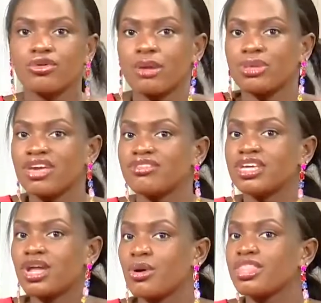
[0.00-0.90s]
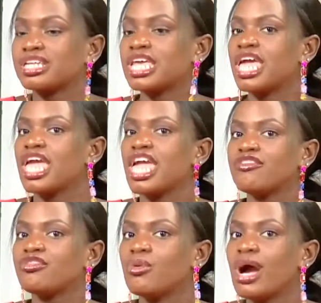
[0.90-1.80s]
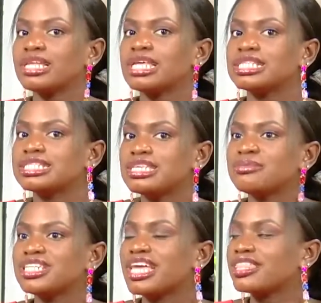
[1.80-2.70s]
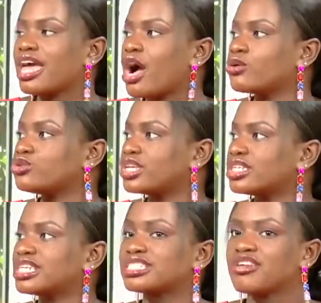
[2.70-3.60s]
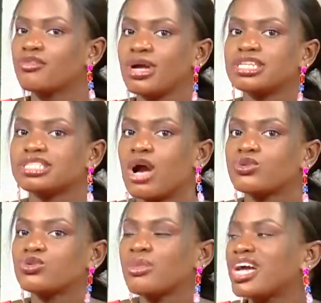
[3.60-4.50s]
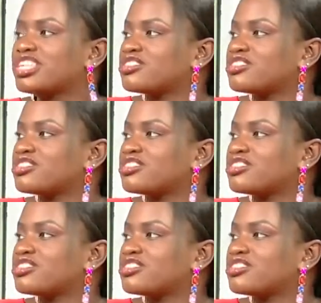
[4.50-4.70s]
We are behaving in a way that everyone seems like they're out to get us. Everyone is out to make us